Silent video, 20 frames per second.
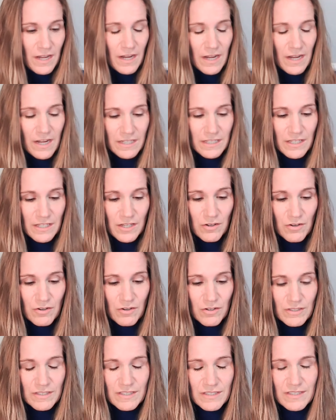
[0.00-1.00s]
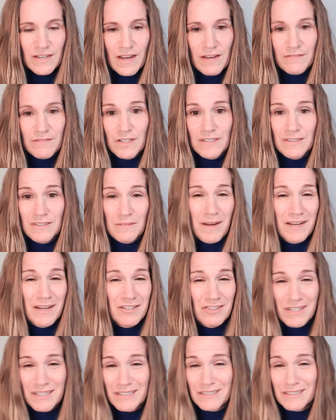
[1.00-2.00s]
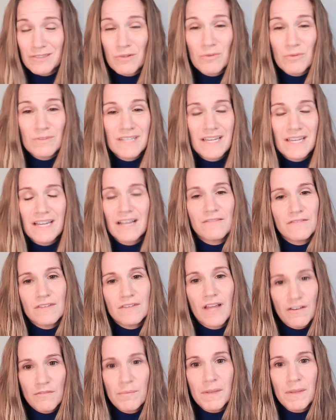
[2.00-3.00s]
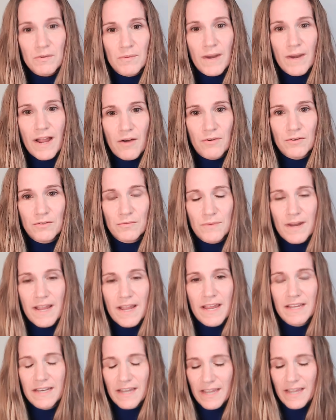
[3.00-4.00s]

Uh, years. I've done some hygiene consulting. I've, I've been around, right?